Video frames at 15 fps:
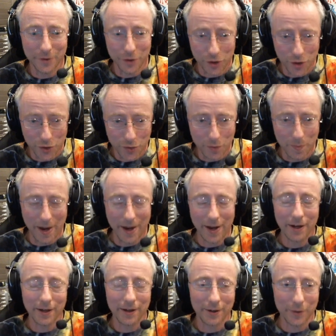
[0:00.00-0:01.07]
2
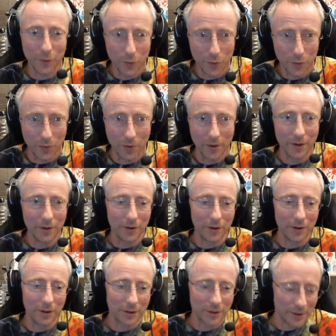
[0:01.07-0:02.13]
back, ooh, it
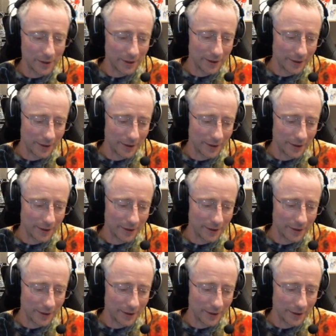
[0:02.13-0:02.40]
hurts.